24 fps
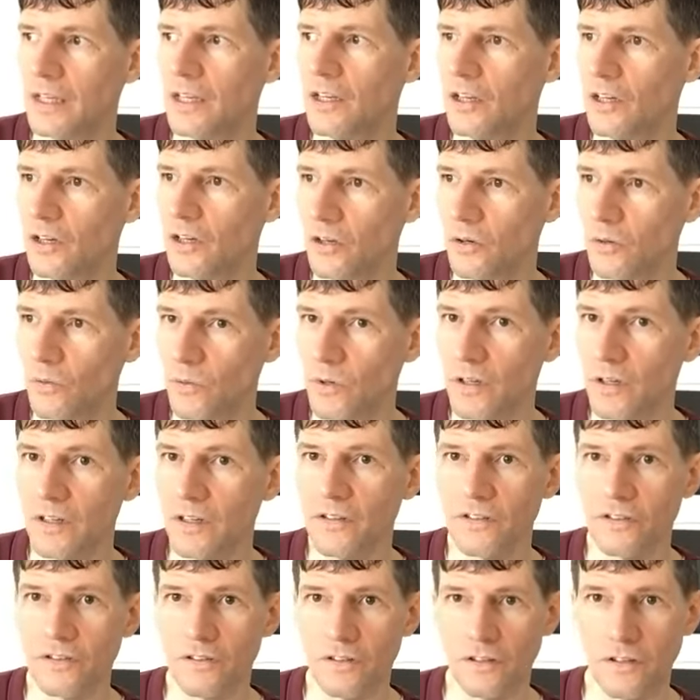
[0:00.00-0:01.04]
you know, we're
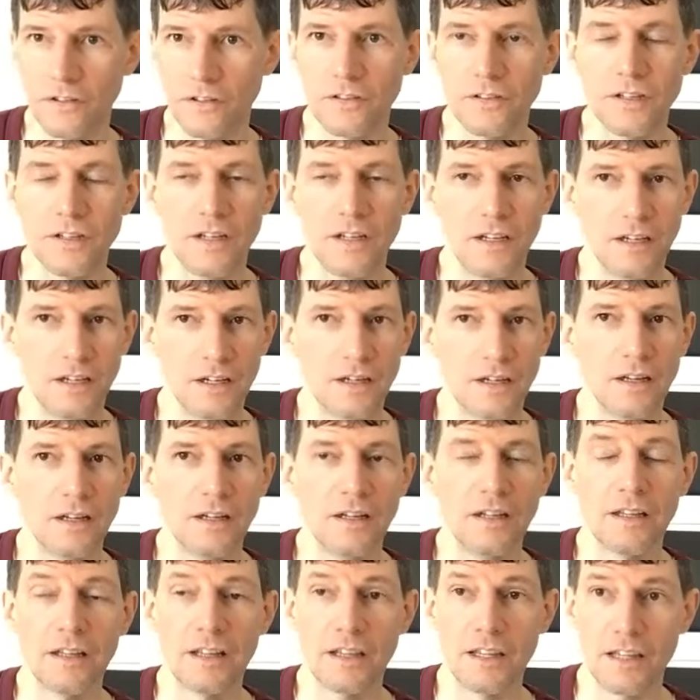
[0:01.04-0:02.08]
going to start seeing
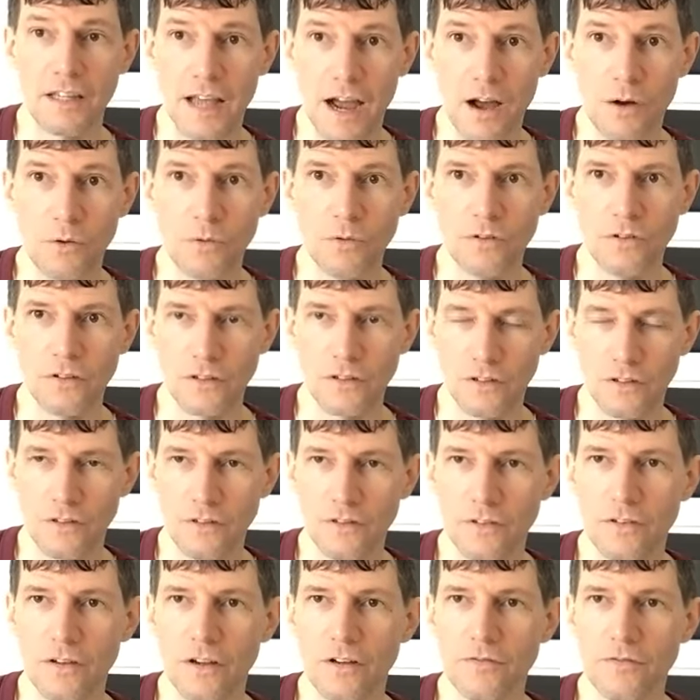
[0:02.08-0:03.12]

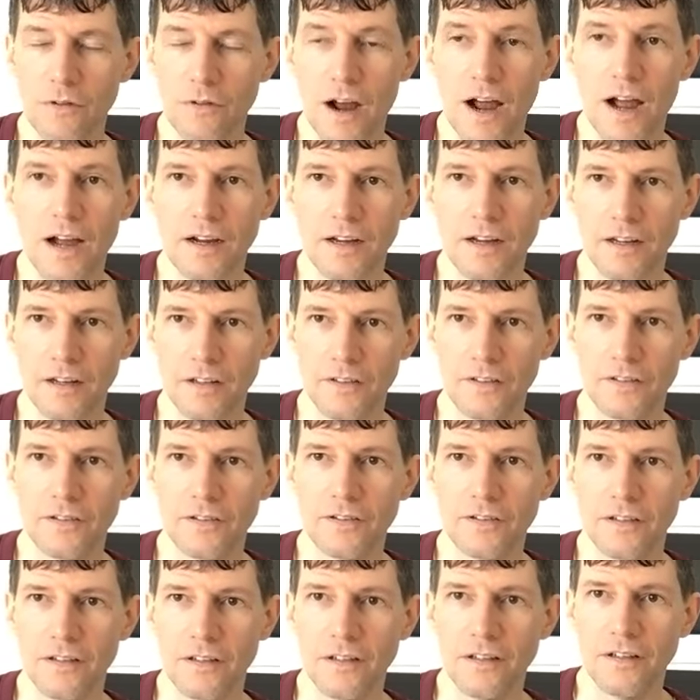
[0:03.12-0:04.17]
thousands of
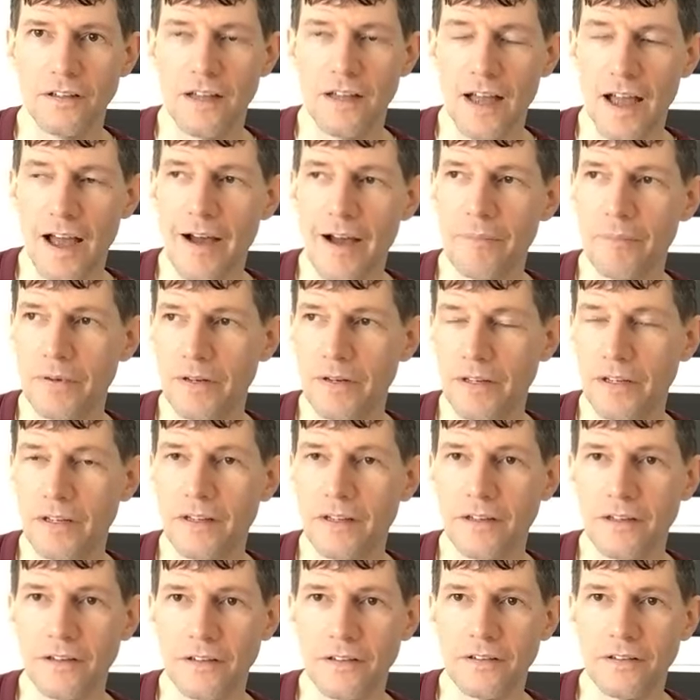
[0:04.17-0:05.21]
rockets
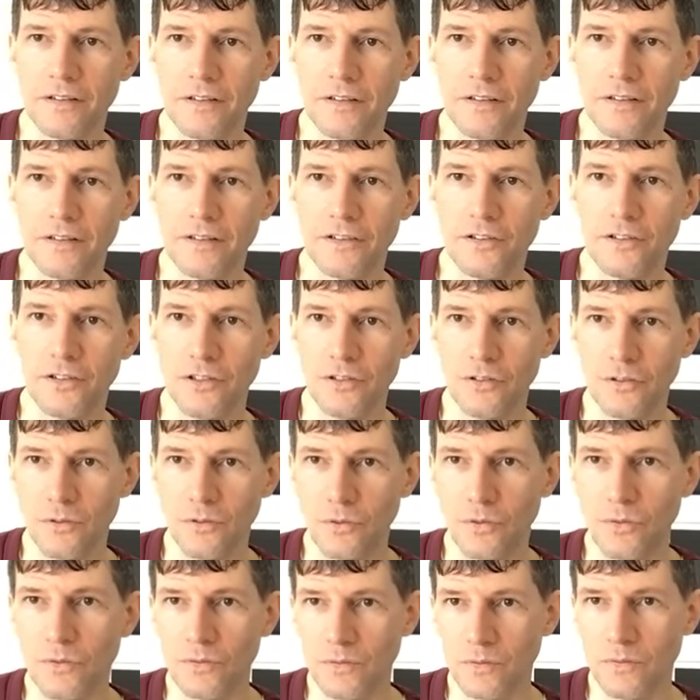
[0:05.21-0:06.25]
happening
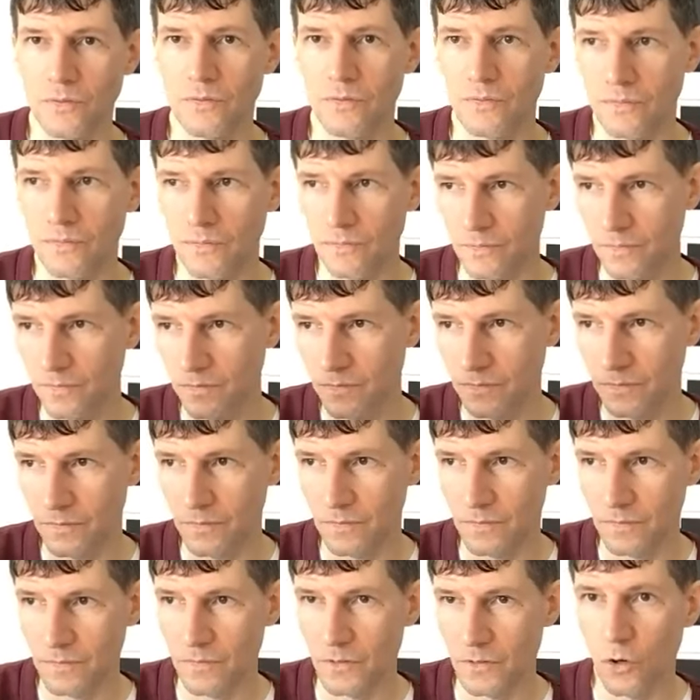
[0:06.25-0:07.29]
to
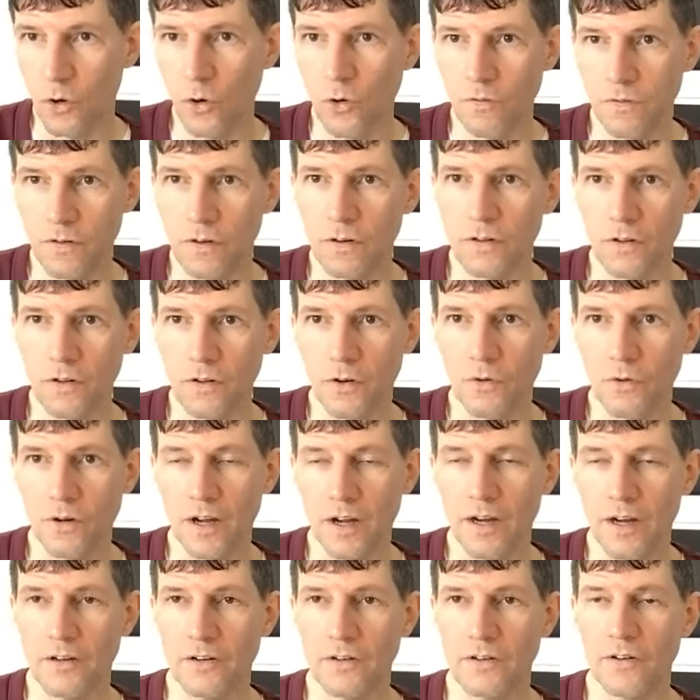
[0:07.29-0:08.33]
overload
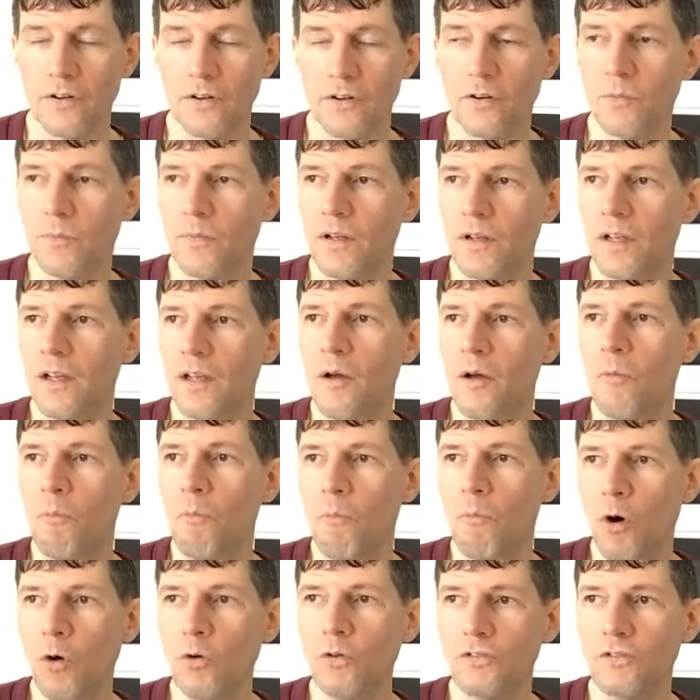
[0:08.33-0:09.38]
Iron Dome.
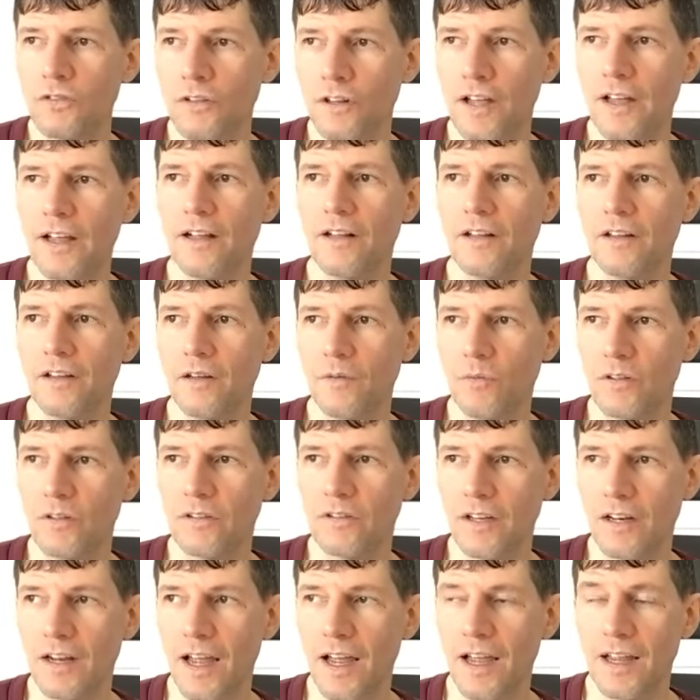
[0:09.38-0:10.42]
Most likely, what's
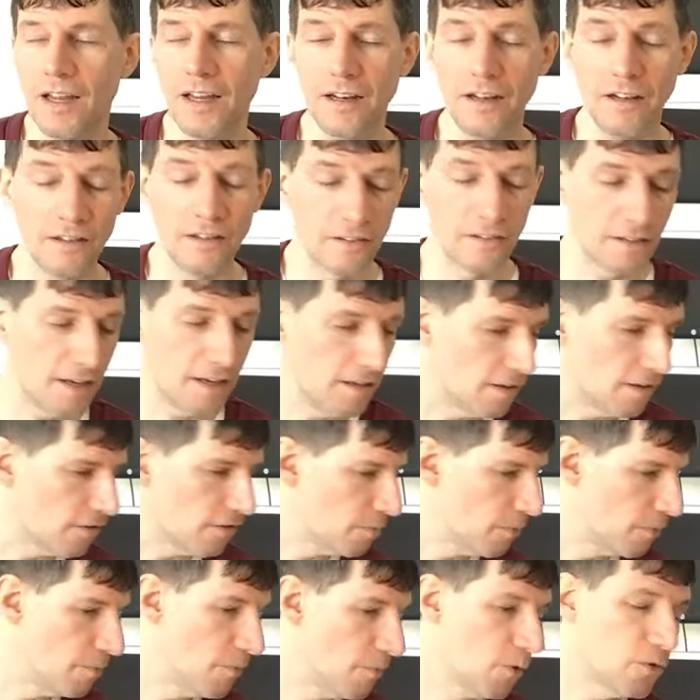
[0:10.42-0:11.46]
going to happen, he didn't say
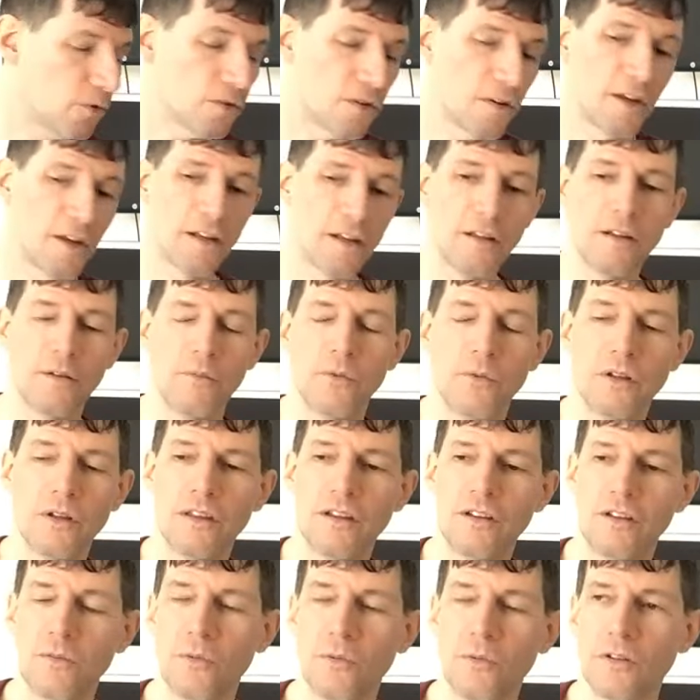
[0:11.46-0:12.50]
this, but most likely, what,
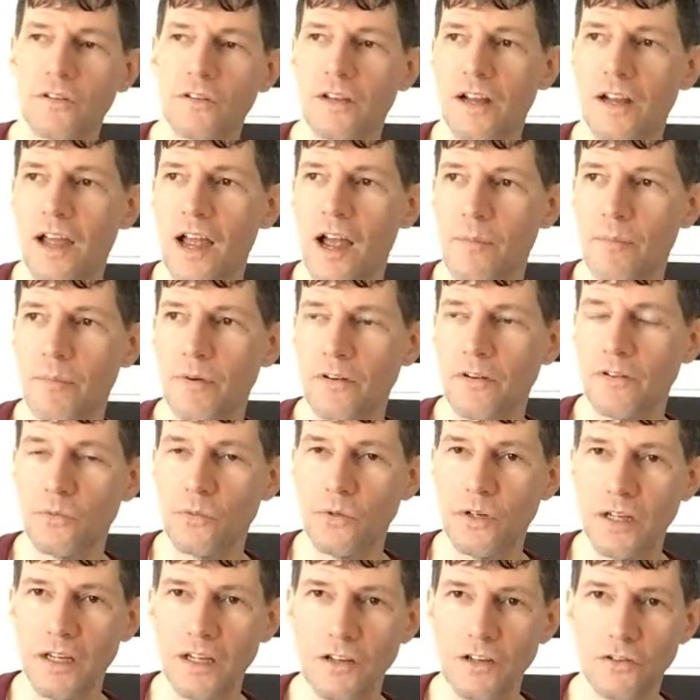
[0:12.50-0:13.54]
what's going to happen is
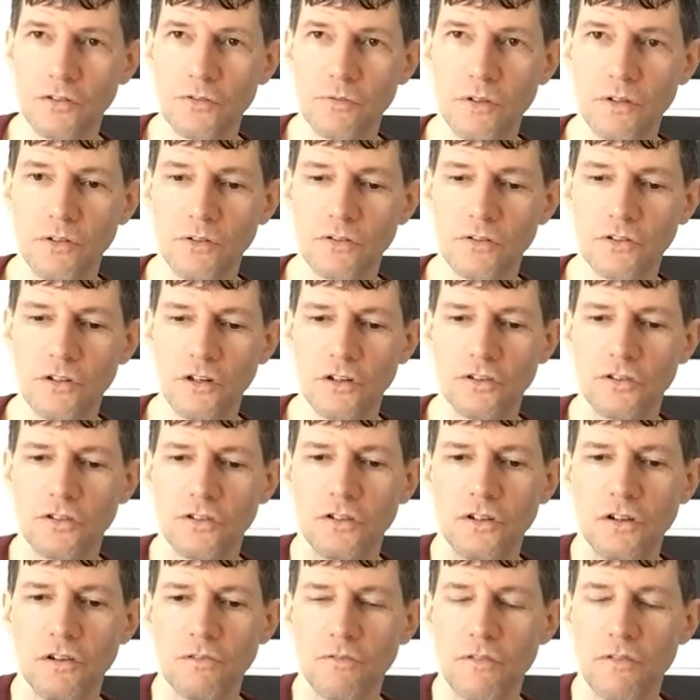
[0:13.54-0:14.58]
when Israel starts
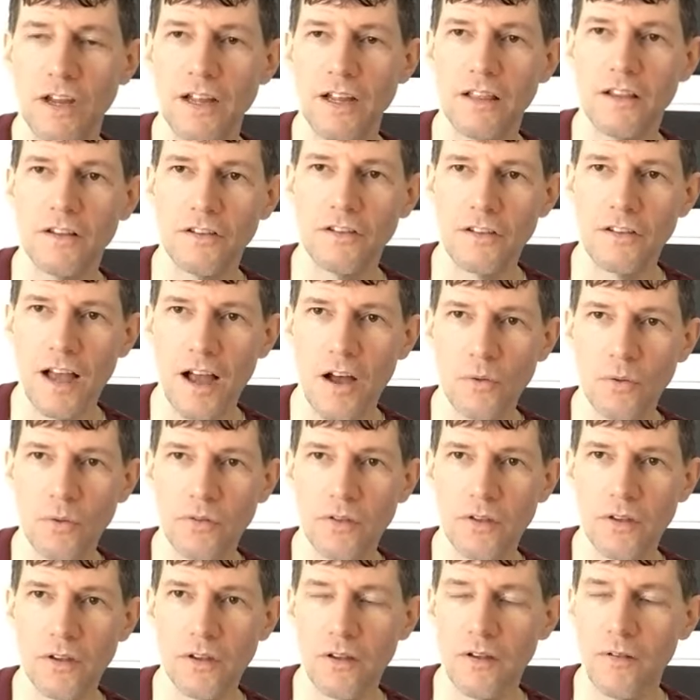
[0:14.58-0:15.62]
to invade the South,